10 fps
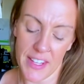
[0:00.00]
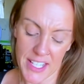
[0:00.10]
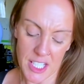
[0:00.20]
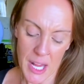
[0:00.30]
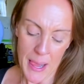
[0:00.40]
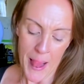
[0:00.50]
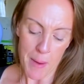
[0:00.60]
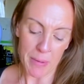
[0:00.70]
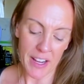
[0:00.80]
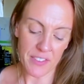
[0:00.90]
this,
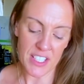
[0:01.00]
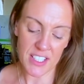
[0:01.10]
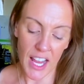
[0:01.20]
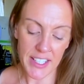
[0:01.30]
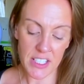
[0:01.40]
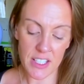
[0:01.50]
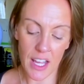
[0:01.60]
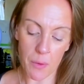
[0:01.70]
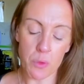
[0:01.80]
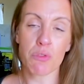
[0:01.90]
but I've decided that
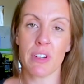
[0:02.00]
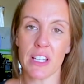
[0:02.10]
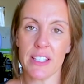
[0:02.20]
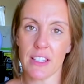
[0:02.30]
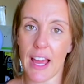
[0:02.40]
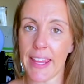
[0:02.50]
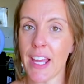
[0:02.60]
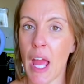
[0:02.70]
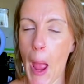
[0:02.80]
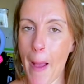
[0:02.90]
I would really like
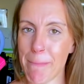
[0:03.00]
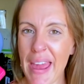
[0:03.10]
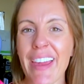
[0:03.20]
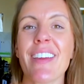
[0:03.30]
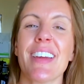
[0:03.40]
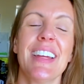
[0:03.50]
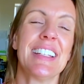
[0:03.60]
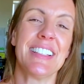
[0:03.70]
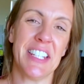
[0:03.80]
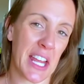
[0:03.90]
a pink
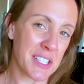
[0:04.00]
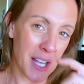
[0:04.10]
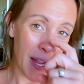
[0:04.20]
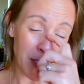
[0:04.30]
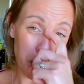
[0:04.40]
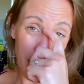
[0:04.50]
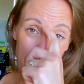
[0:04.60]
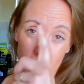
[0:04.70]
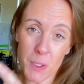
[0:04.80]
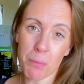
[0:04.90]
DSi to be
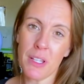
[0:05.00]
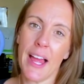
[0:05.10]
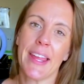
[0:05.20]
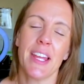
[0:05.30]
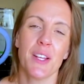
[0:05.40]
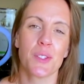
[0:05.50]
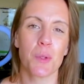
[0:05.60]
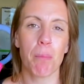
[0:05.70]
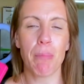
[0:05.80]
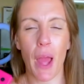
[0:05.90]
able to play
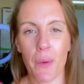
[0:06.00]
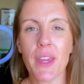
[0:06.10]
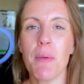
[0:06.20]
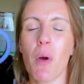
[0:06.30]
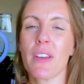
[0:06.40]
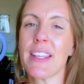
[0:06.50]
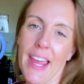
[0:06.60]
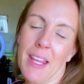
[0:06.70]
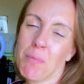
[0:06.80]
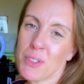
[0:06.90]
some Pokemon
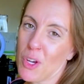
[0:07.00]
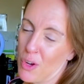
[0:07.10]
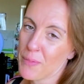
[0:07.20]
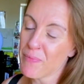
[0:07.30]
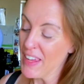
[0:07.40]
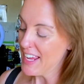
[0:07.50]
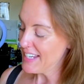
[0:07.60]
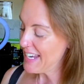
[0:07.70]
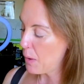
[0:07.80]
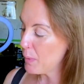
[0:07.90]
games on.
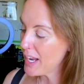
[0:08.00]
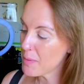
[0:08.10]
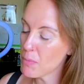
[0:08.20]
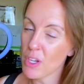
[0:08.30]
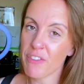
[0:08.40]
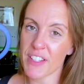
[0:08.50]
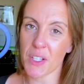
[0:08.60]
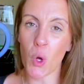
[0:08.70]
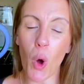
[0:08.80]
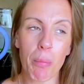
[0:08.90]
Now when I move, there's a
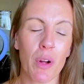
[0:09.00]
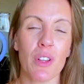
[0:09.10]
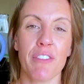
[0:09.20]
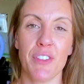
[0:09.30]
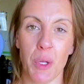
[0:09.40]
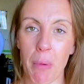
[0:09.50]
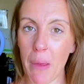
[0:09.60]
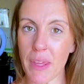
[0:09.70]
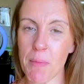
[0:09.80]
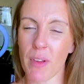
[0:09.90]
couple of new
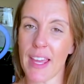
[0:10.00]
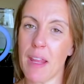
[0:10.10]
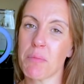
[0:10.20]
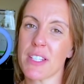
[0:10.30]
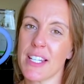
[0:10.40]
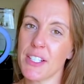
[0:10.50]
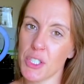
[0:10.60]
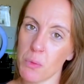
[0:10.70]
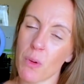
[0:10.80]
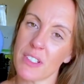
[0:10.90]
Pokemon games that I
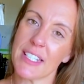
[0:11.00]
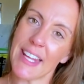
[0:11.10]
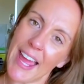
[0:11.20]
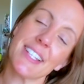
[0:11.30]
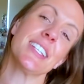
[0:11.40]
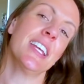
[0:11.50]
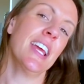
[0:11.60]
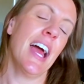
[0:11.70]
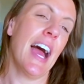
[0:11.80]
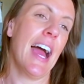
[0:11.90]
do want to get,
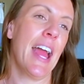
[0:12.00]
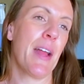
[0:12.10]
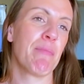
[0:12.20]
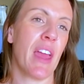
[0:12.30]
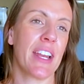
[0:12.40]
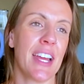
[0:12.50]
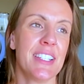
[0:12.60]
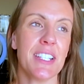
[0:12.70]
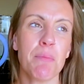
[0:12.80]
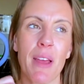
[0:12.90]
and I
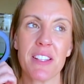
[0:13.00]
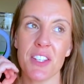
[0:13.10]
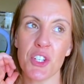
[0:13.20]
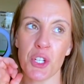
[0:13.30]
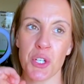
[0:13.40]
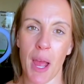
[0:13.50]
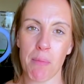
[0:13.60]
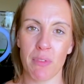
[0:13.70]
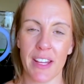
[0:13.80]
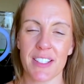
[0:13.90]
did message a chap
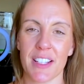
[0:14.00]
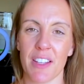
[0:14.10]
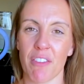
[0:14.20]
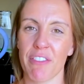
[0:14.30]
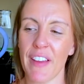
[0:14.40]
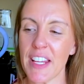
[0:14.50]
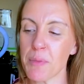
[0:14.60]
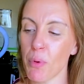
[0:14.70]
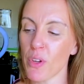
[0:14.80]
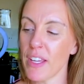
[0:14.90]
recently on
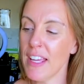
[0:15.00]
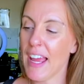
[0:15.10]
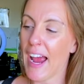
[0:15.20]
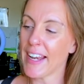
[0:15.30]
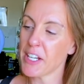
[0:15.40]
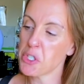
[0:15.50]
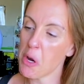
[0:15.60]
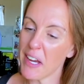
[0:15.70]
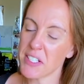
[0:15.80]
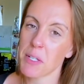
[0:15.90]
Facebook, and I
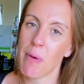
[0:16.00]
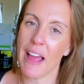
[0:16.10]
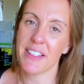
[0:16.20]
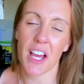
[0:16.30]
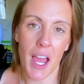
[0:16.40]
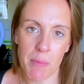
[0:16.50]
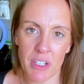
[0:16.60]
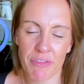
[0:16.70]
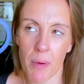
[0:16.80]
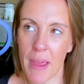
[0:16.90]
tried to buy
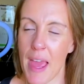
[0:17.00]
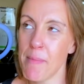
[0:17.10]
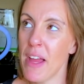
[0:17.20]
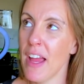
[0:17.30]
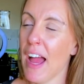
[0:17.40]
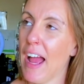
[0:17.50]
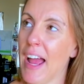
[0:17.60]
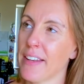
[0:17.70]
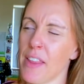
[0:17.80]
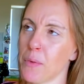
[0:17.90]
Diamond from him,
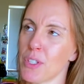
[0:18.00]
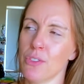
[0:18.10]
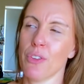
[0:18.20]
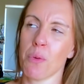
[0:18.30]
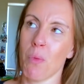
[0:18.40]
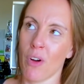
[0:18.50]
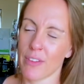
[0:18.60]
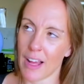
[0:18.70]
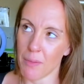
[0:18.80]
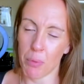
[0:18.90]
and there was another
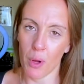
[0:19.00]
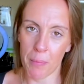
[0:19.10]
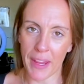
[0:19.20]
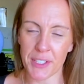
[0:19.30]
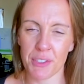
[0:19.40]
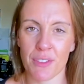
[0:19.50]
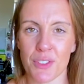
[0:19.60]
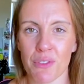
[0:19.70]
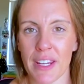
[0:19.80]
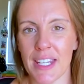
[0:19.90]
one, I'll put a picture on
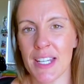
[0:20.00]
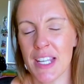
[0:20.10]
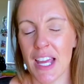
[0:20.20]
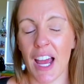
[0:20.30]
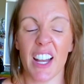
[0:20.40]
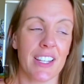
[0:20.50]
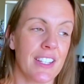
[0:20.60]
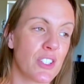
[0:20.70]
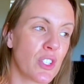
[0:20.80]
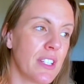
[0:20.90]
screen, and
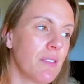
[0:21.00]
he just